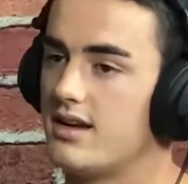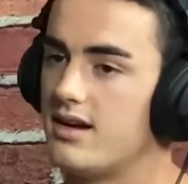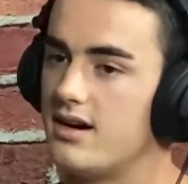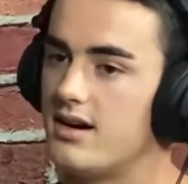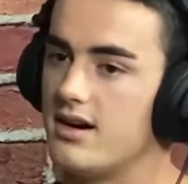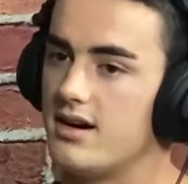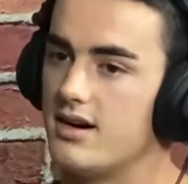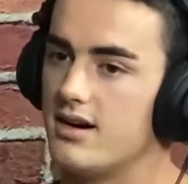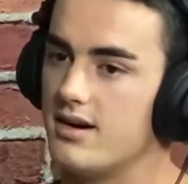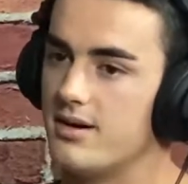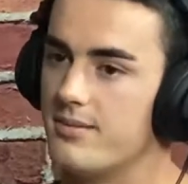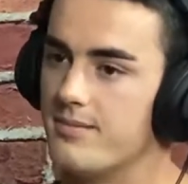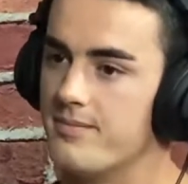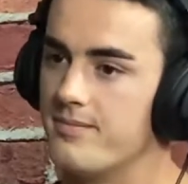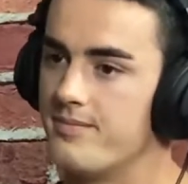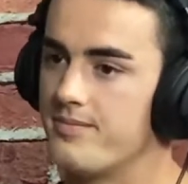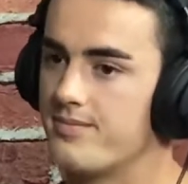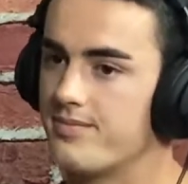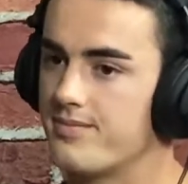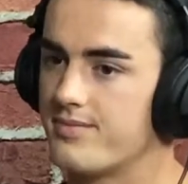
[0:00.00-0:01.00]

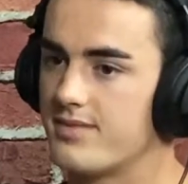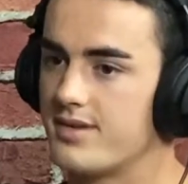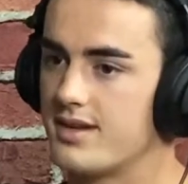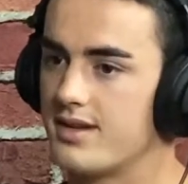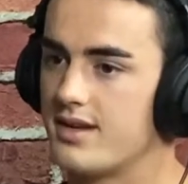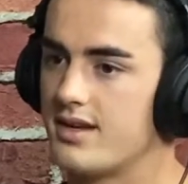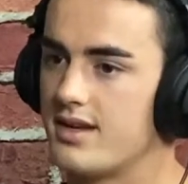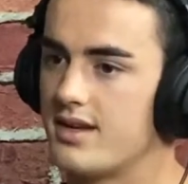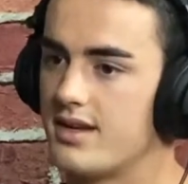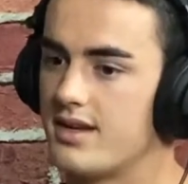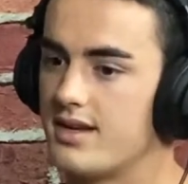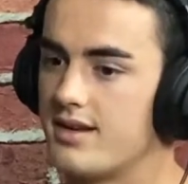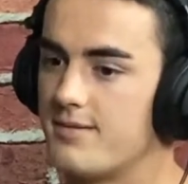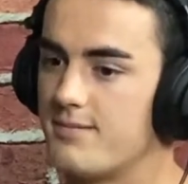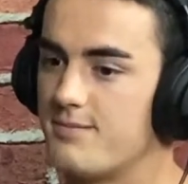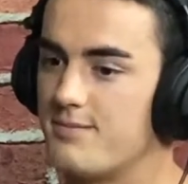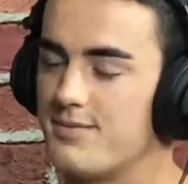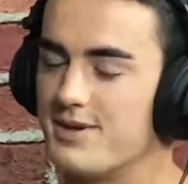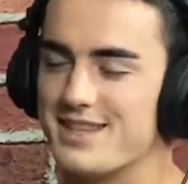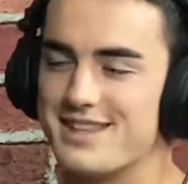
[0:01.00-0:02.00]

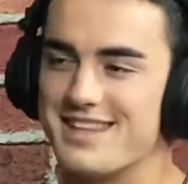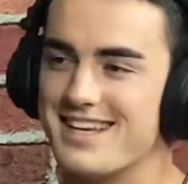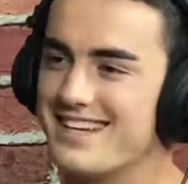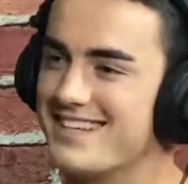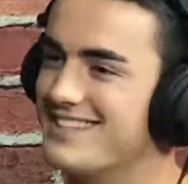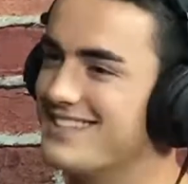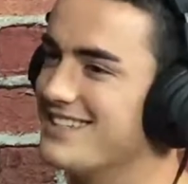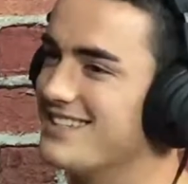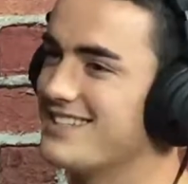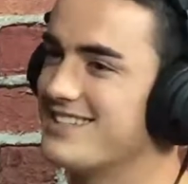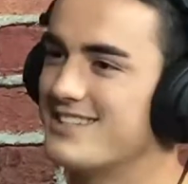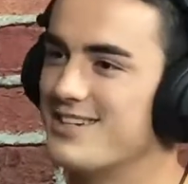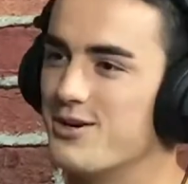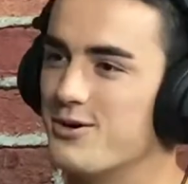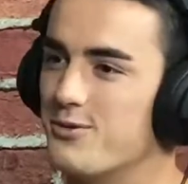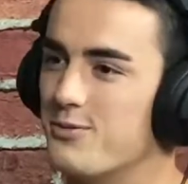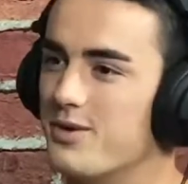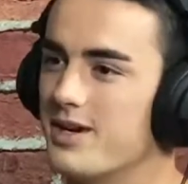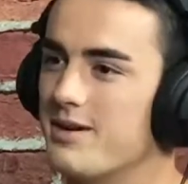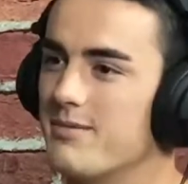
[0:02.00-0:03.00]
But they just
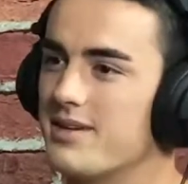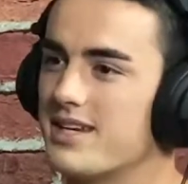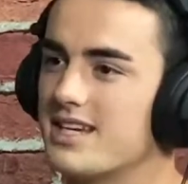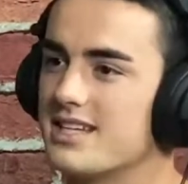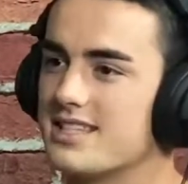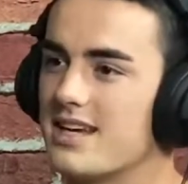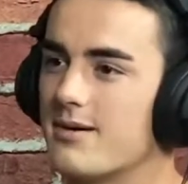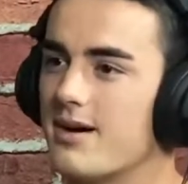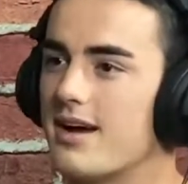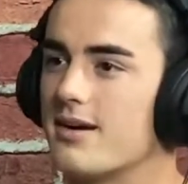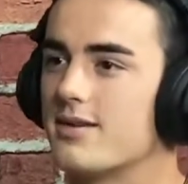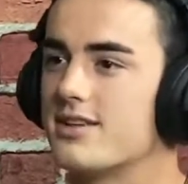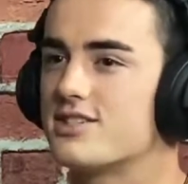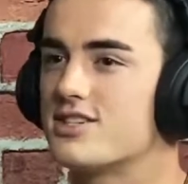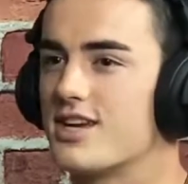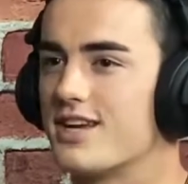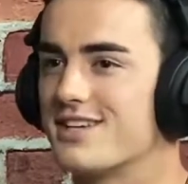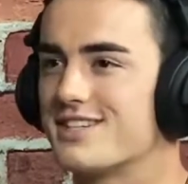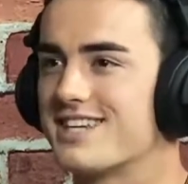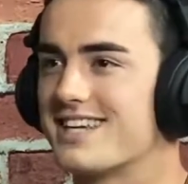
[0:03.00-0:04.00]
don't win because
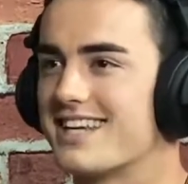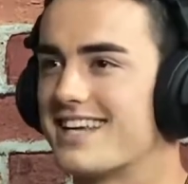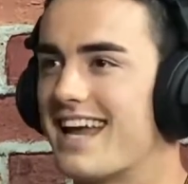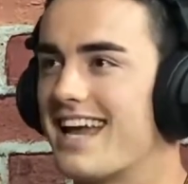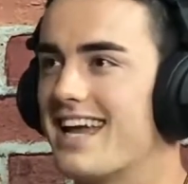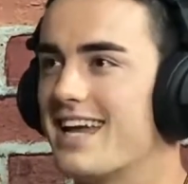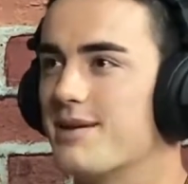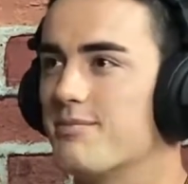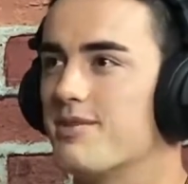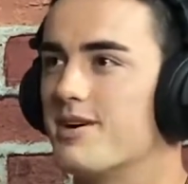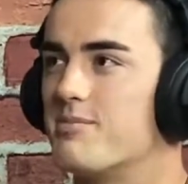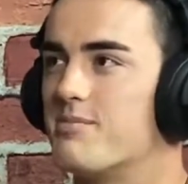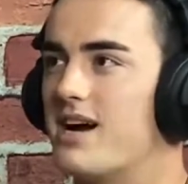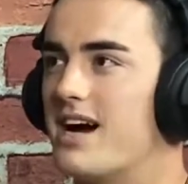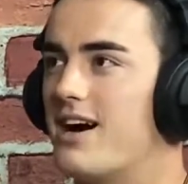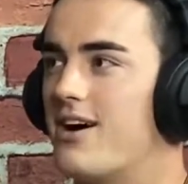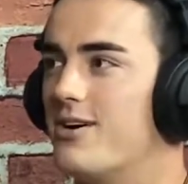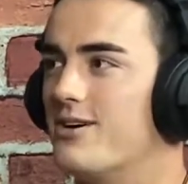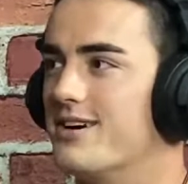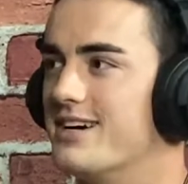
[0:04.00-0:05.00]
it's a game
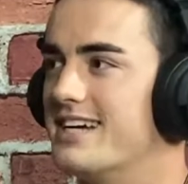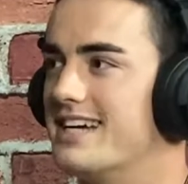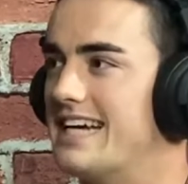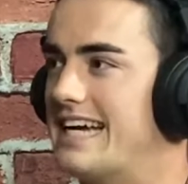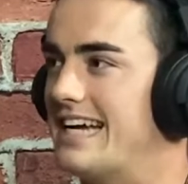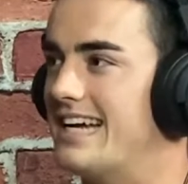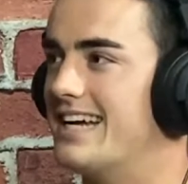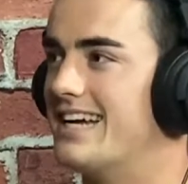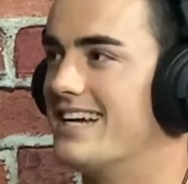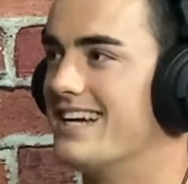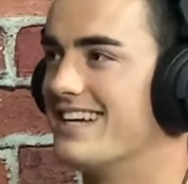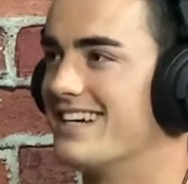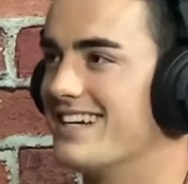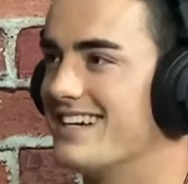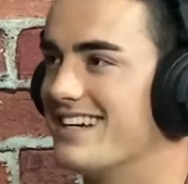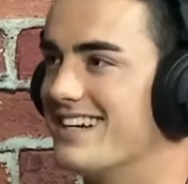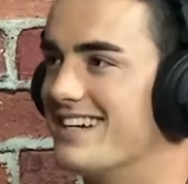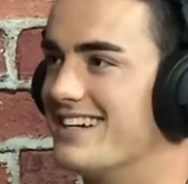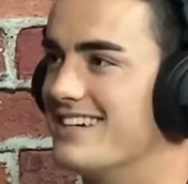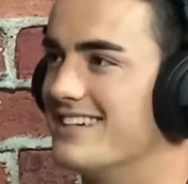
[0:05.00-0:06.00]
about,
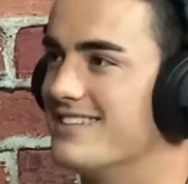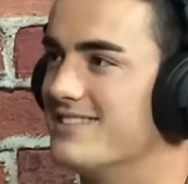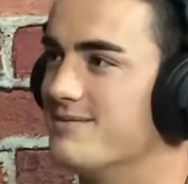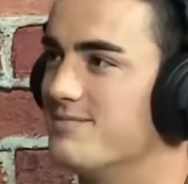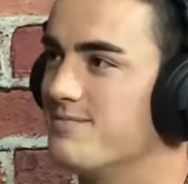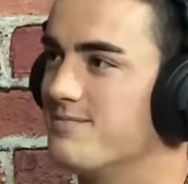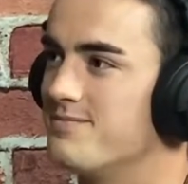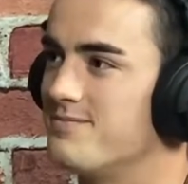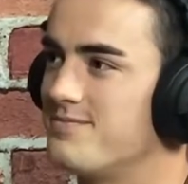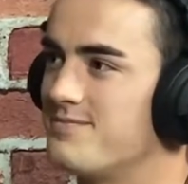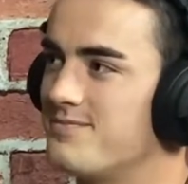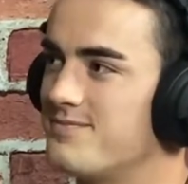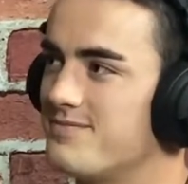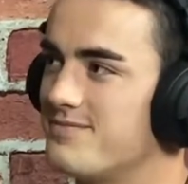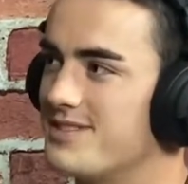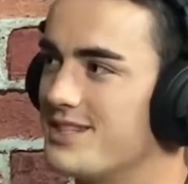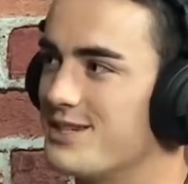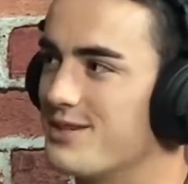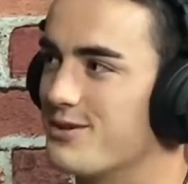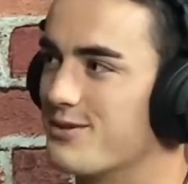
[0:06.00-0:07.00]

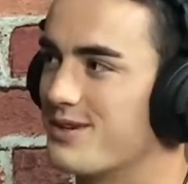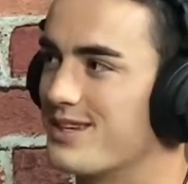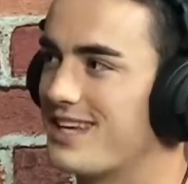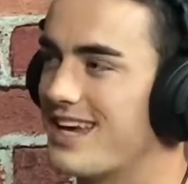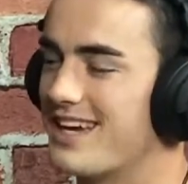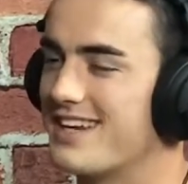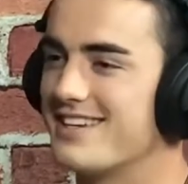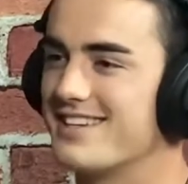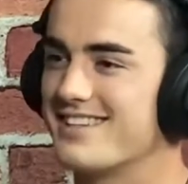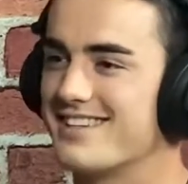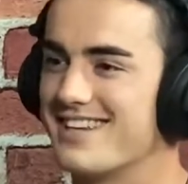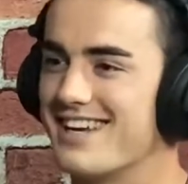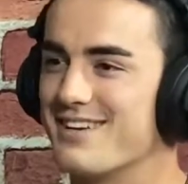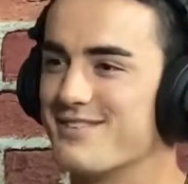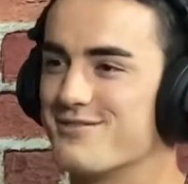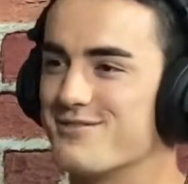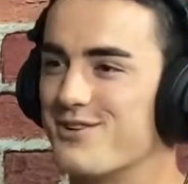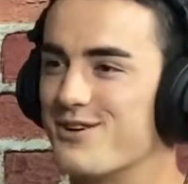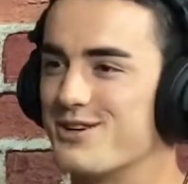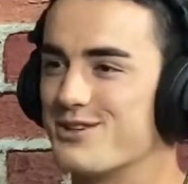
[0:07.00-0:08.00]
getting
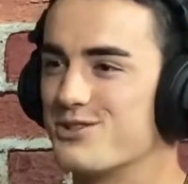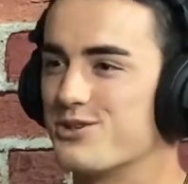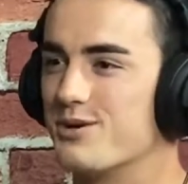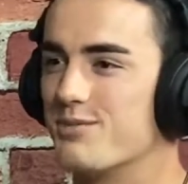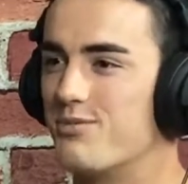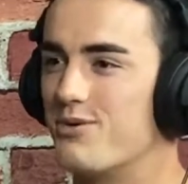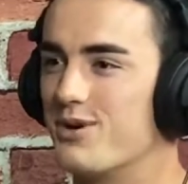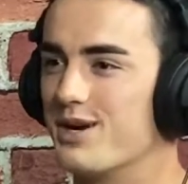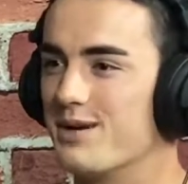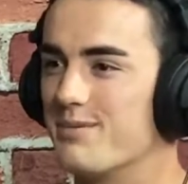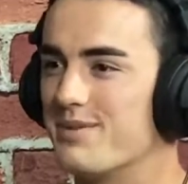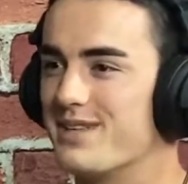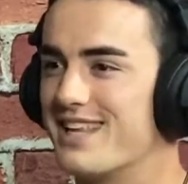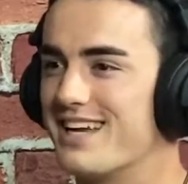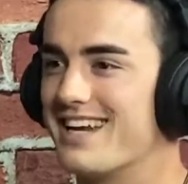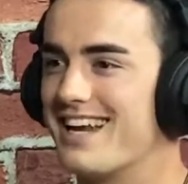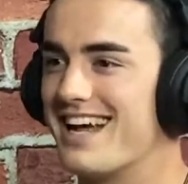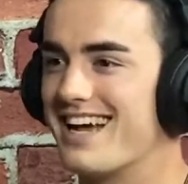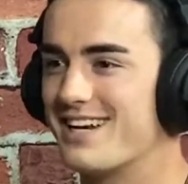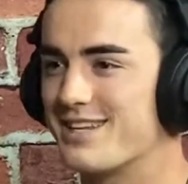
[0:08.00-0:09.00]
far to a point. But
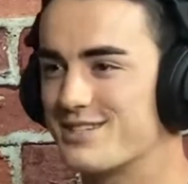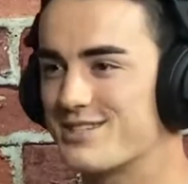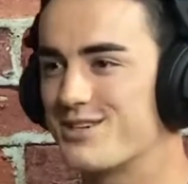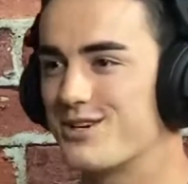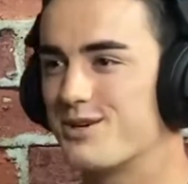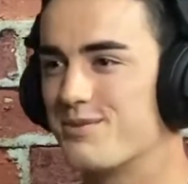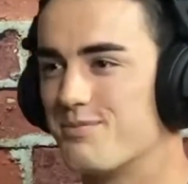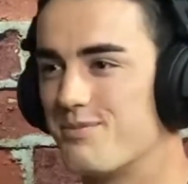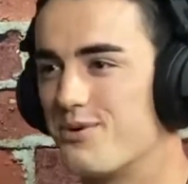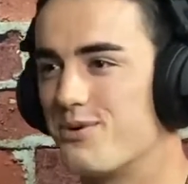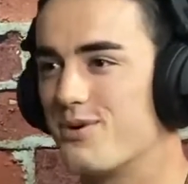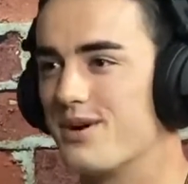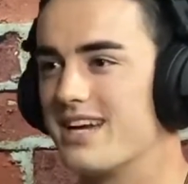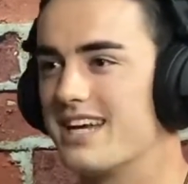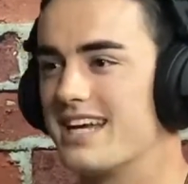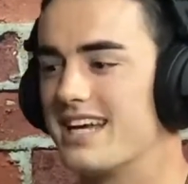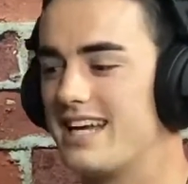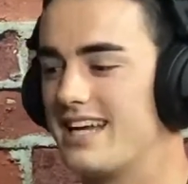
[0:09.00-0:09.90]
then at a certain point,